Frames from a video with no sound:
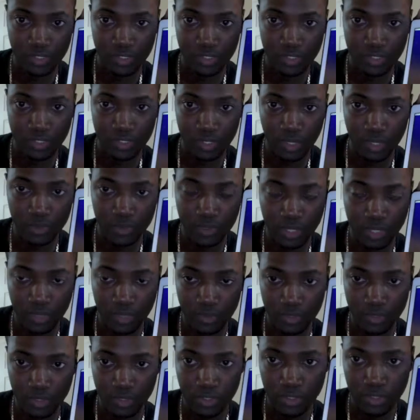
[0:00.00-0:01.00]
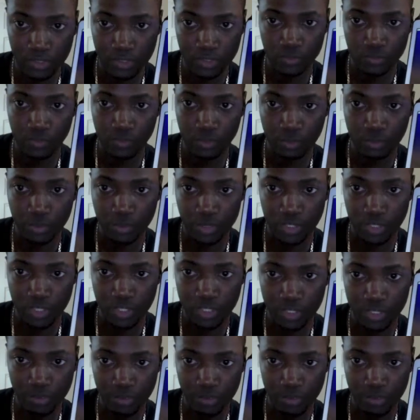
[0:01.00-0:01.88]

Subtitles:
So I will get rid of those for production,